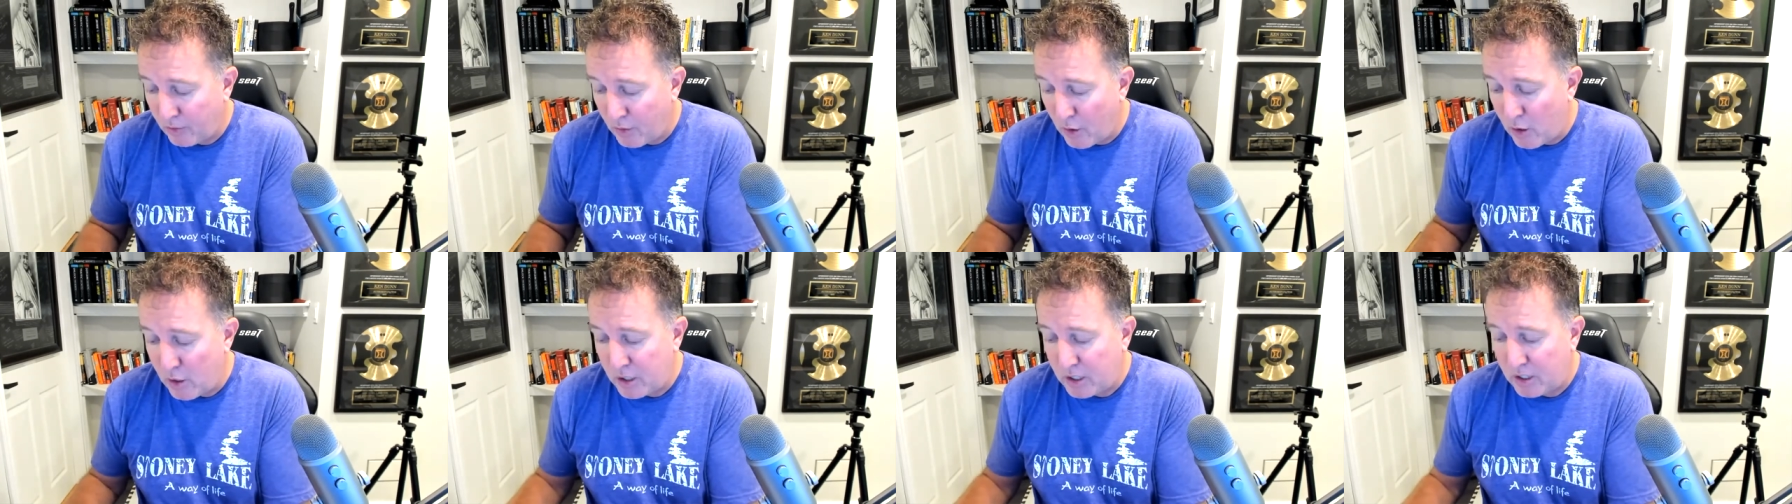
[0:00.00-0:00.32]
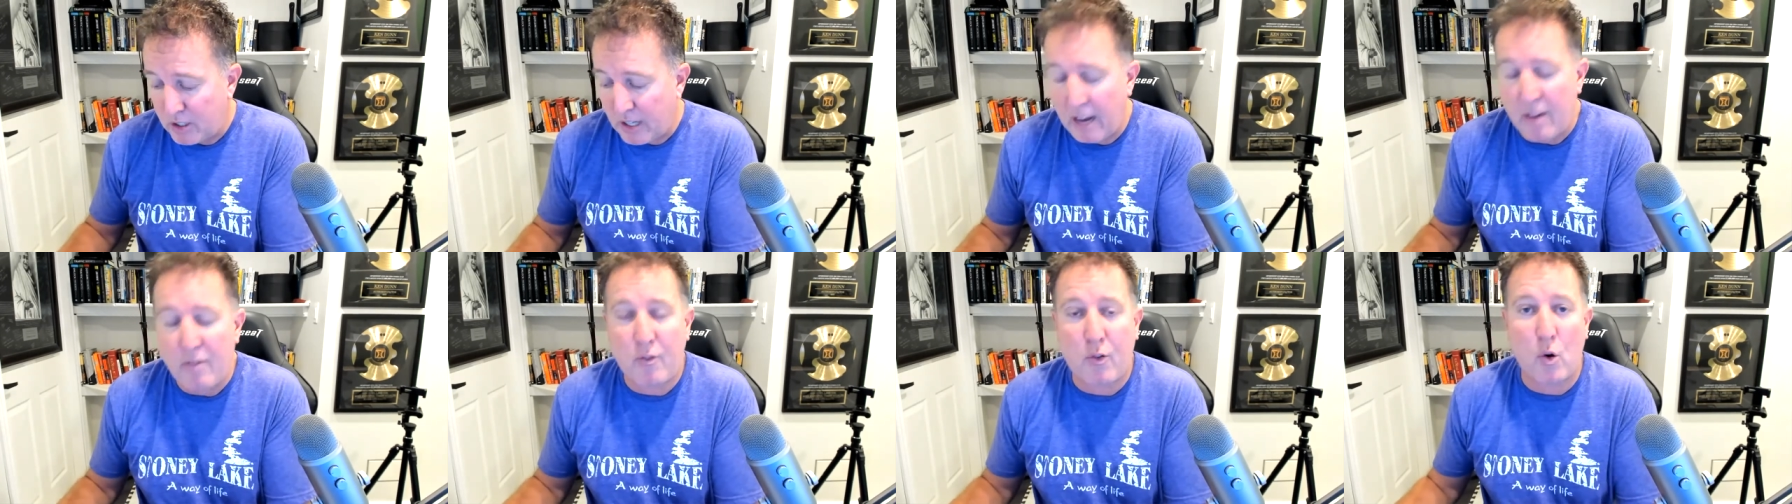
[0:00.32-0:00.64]

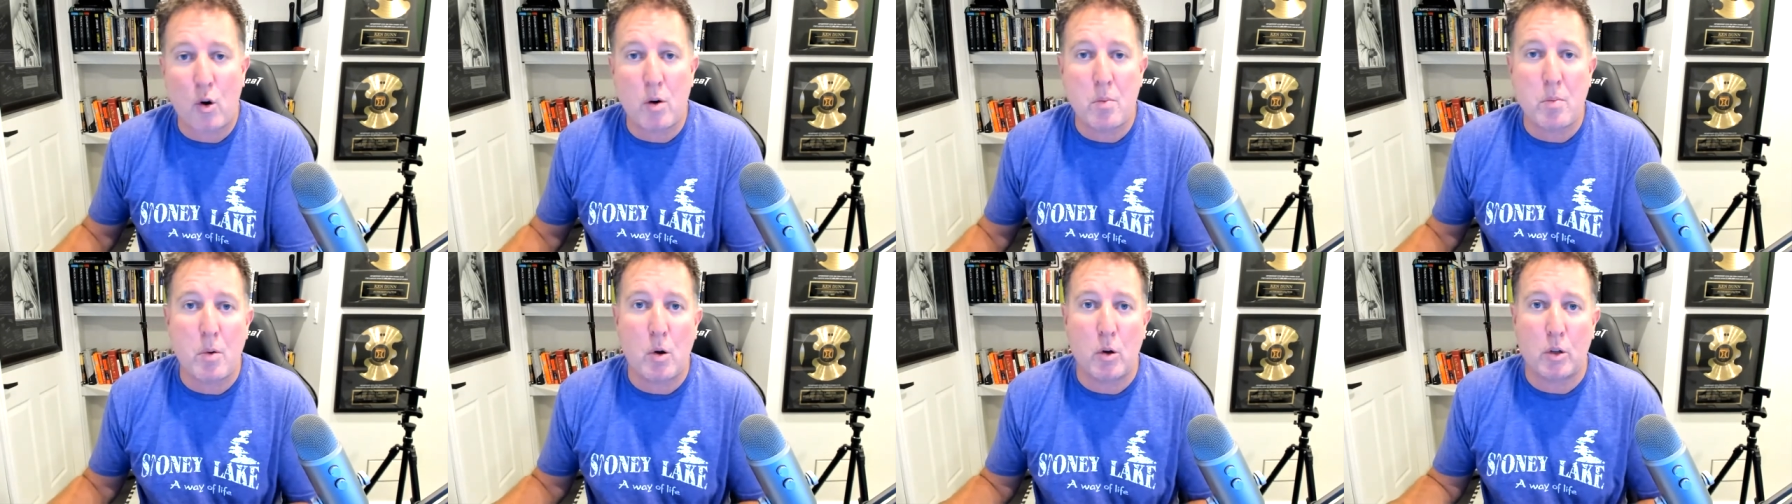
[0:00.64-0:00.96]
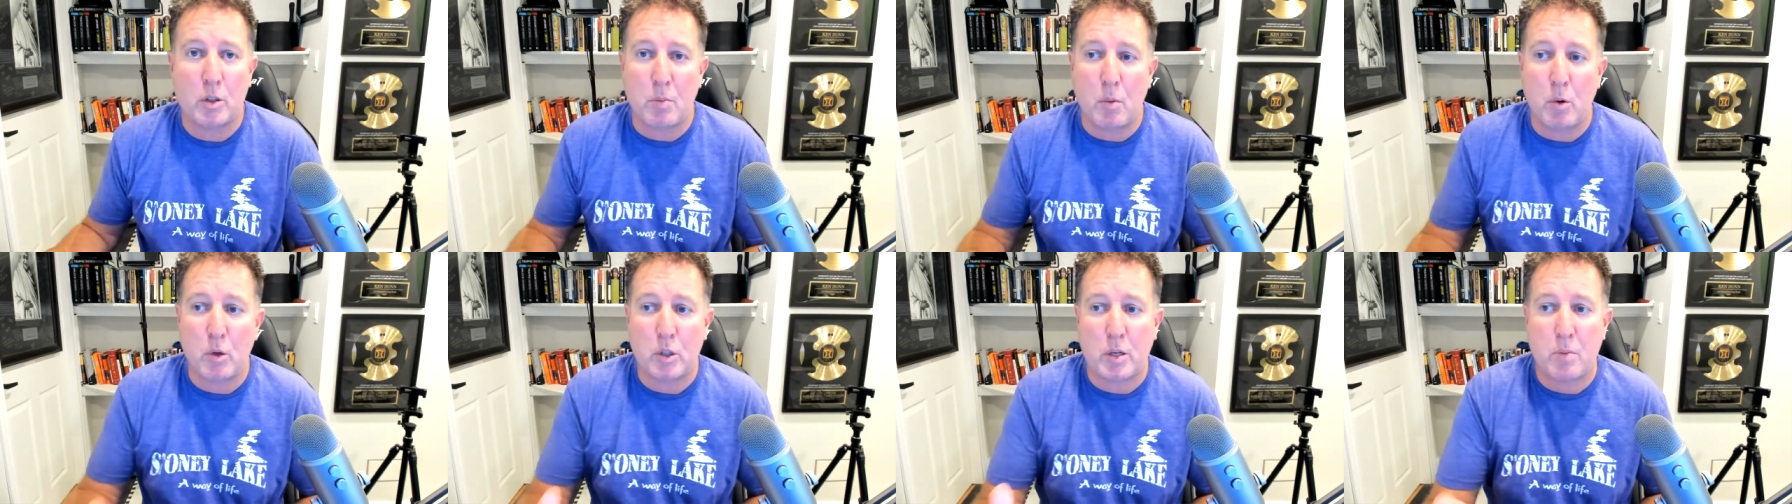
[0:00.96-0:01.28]
First and
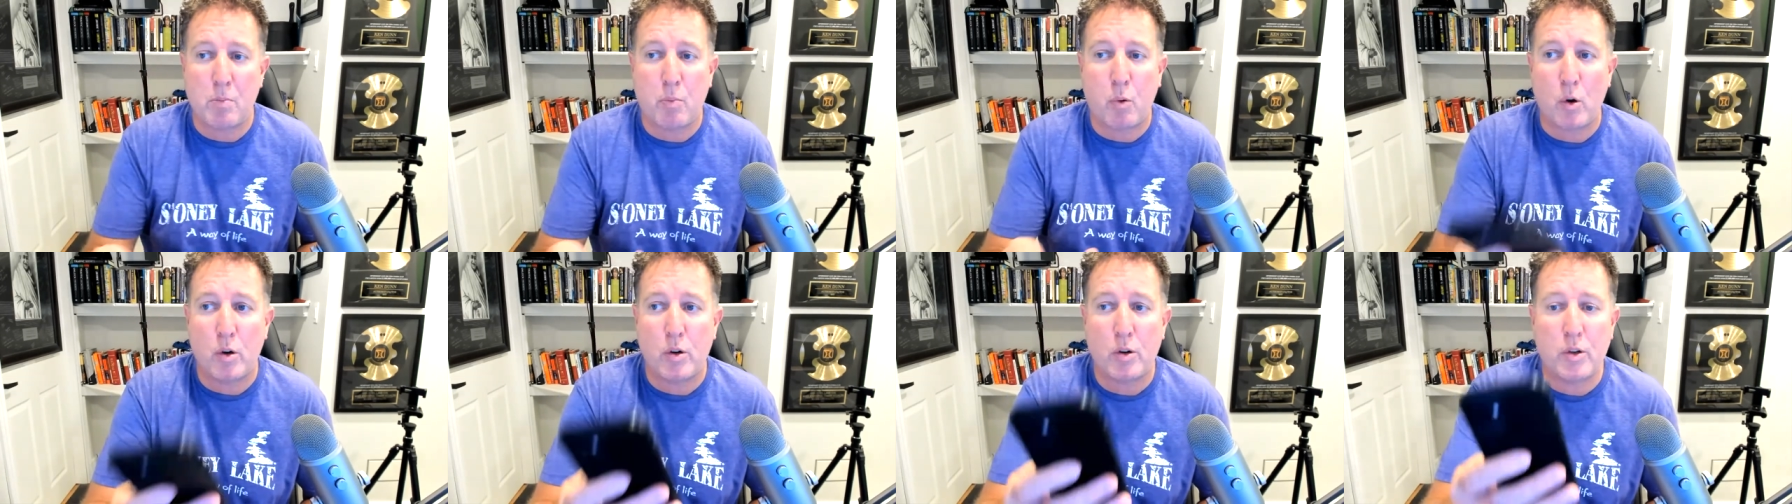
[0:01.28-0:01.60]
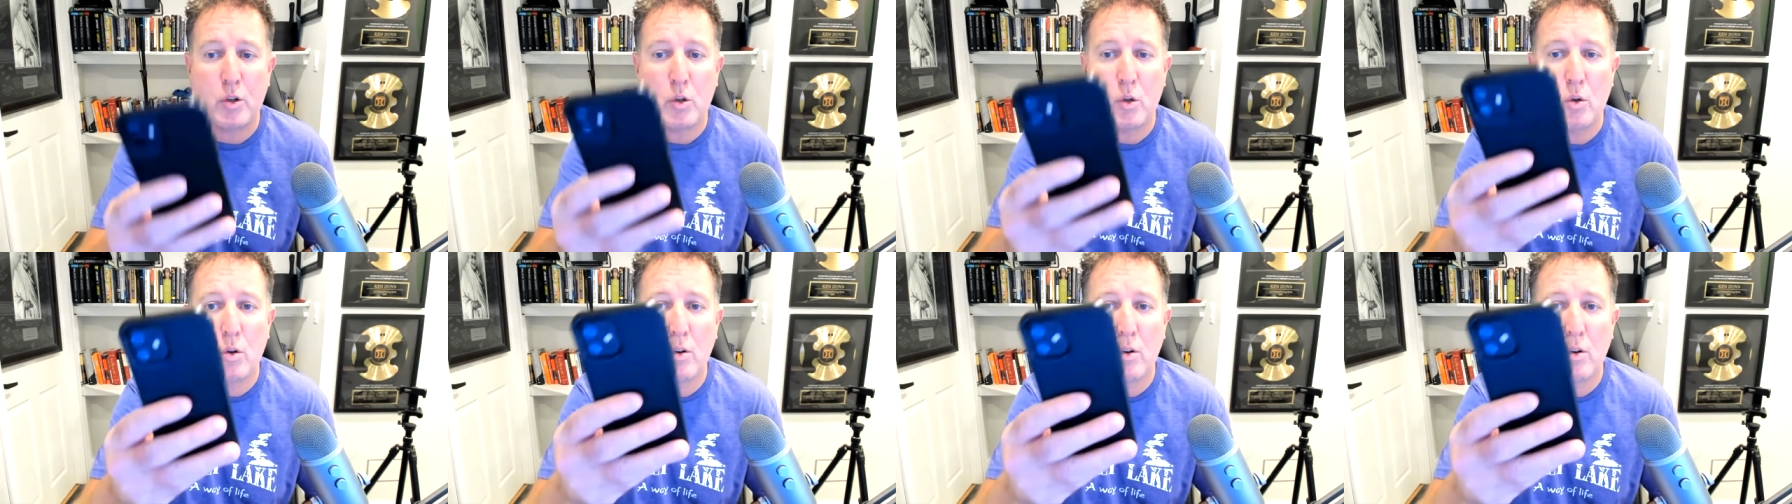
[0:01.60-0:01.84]
foremost, most important tool